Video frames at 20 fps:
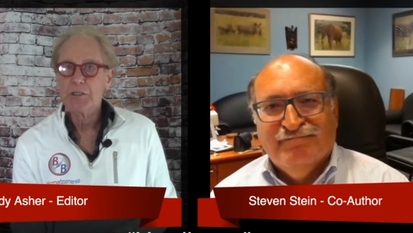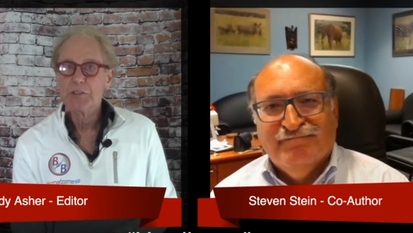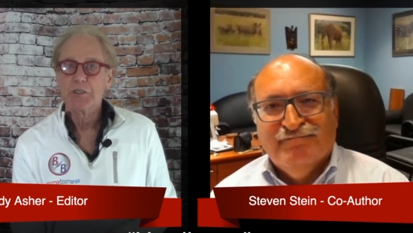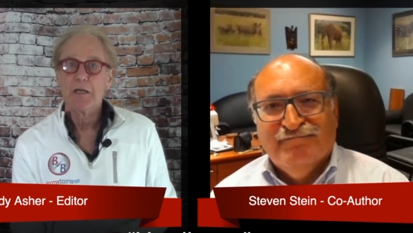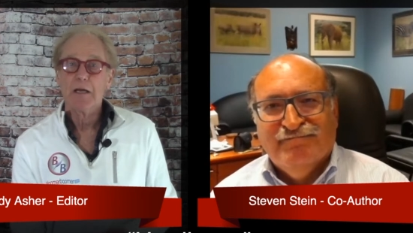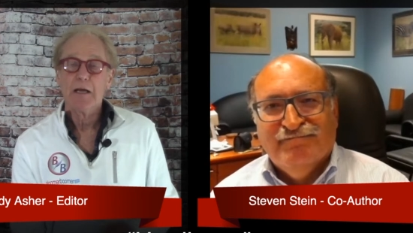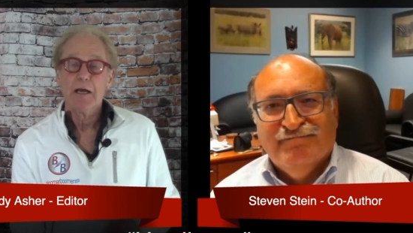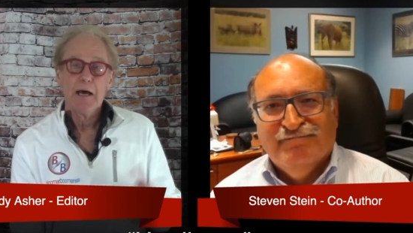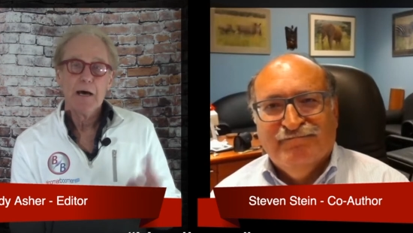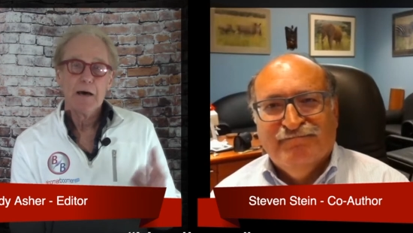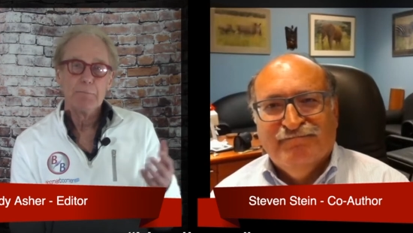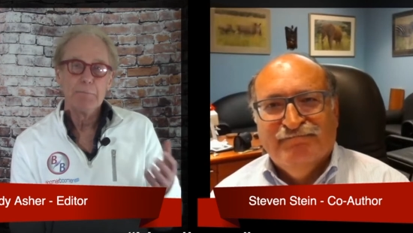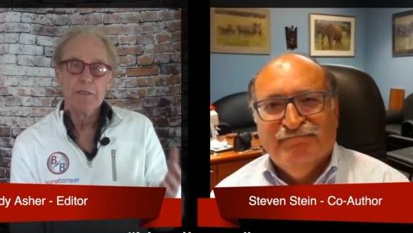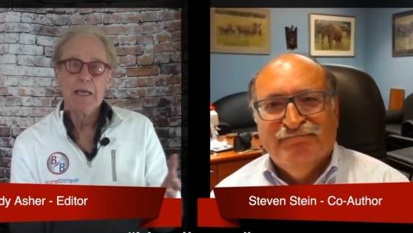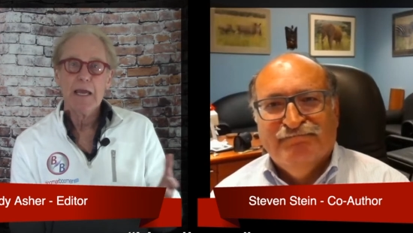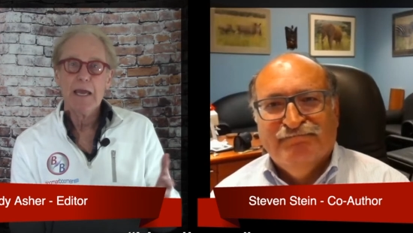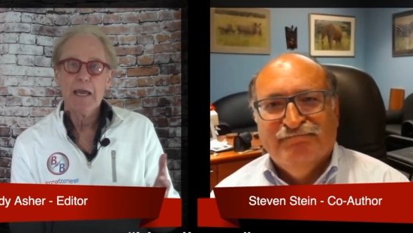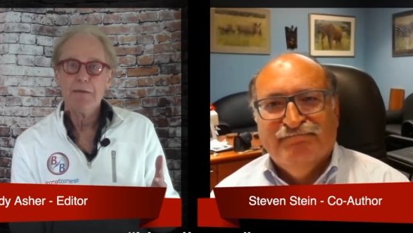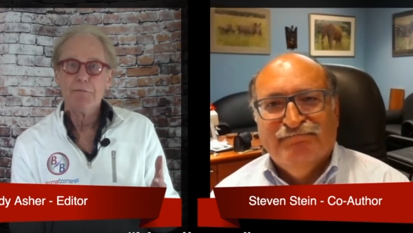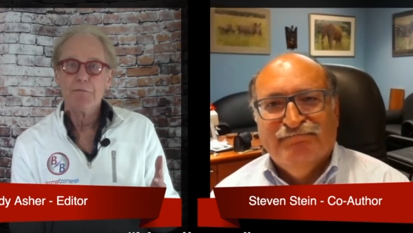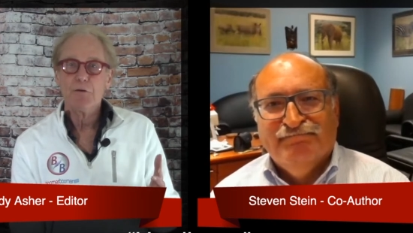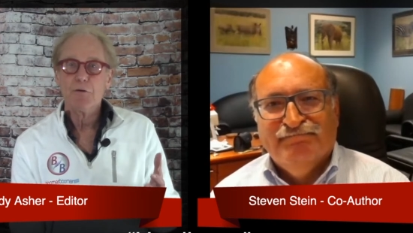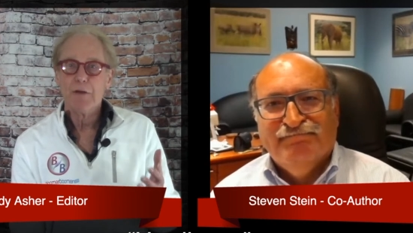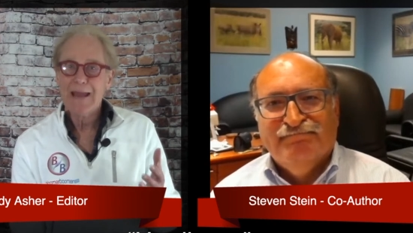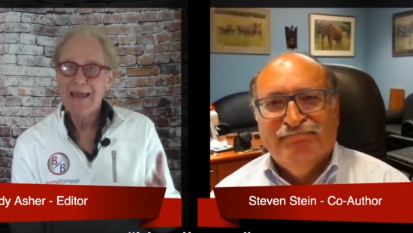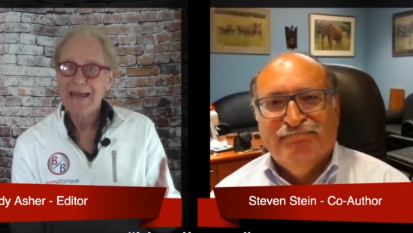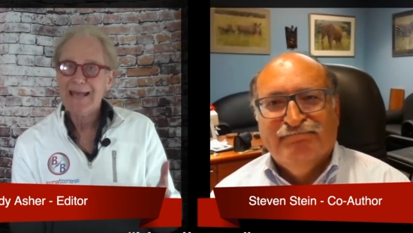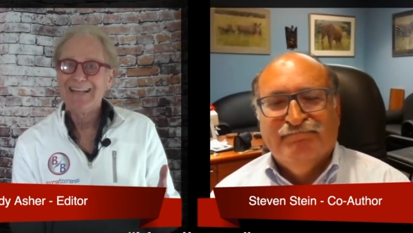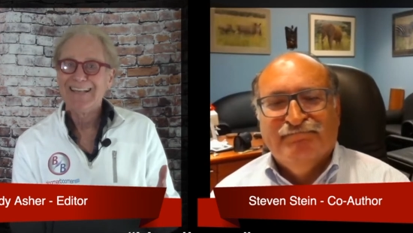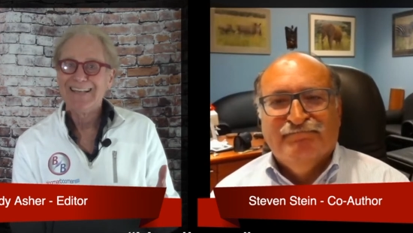Speaker 1: a behavior
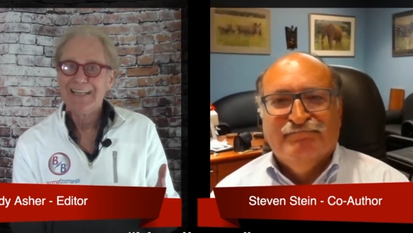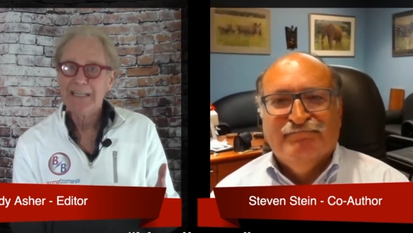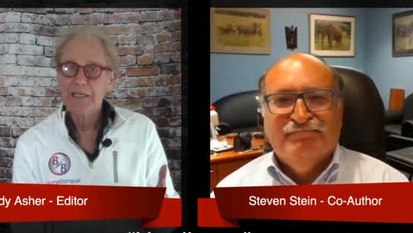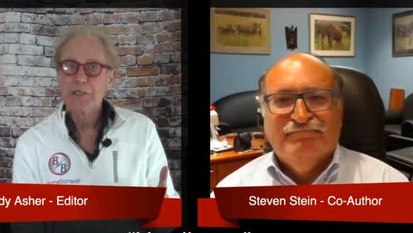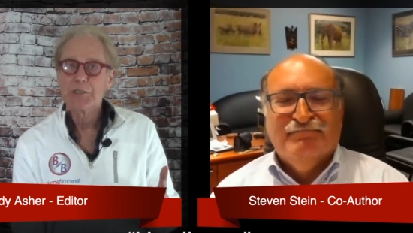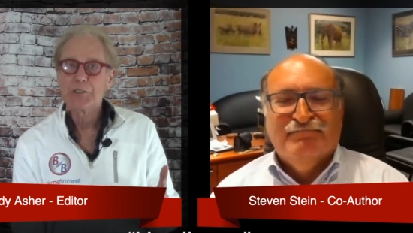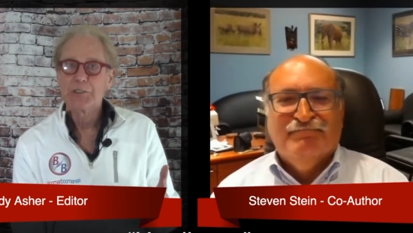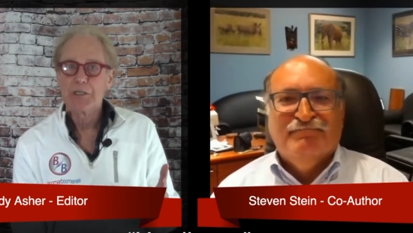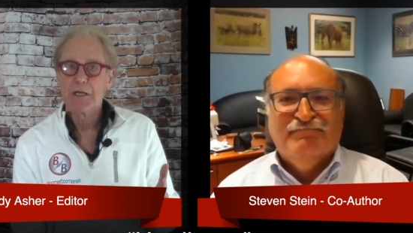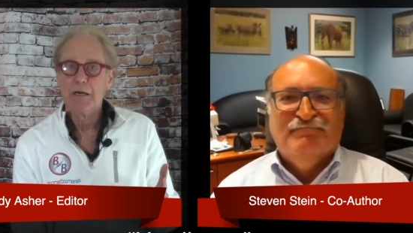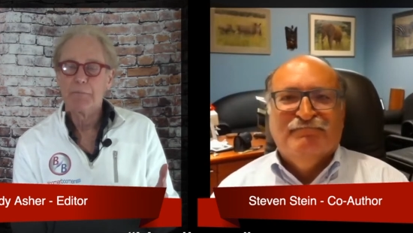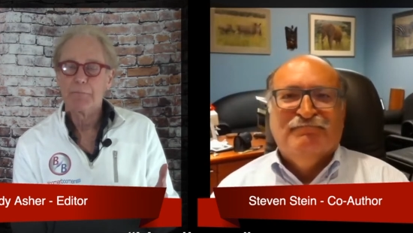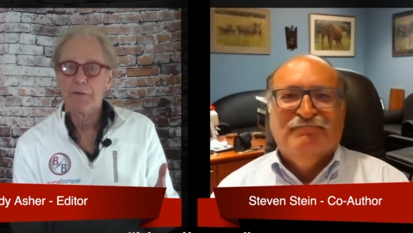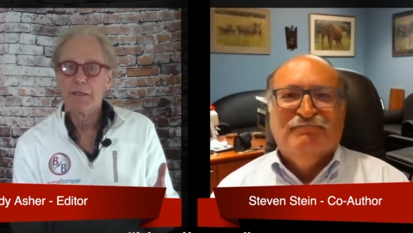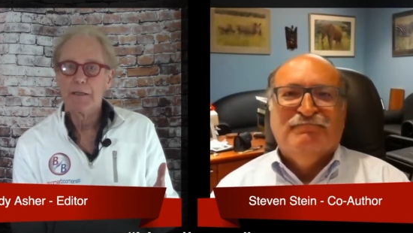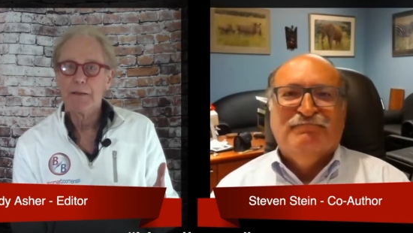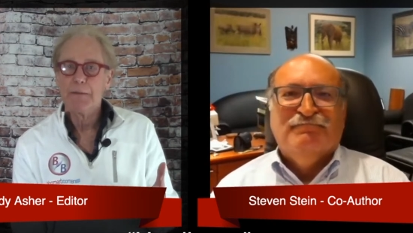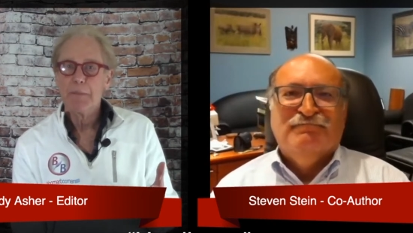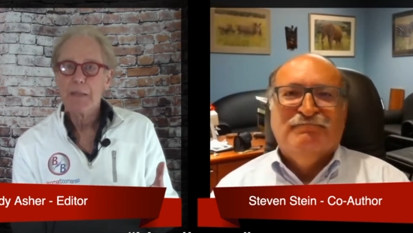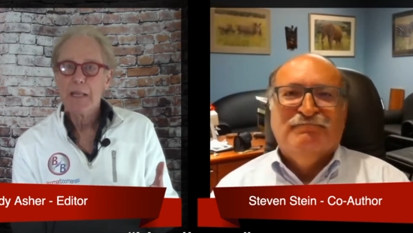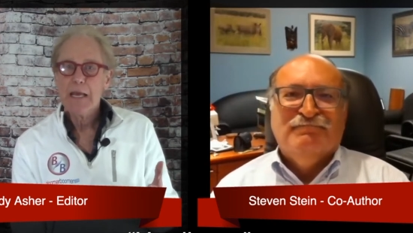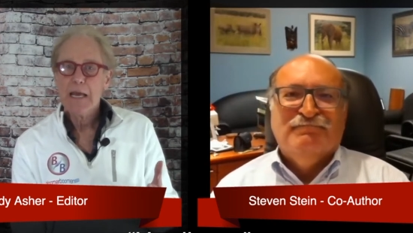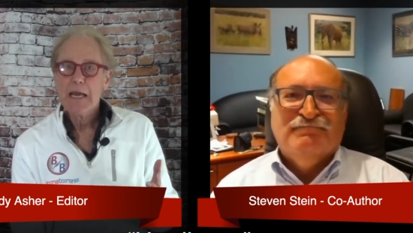analytics company.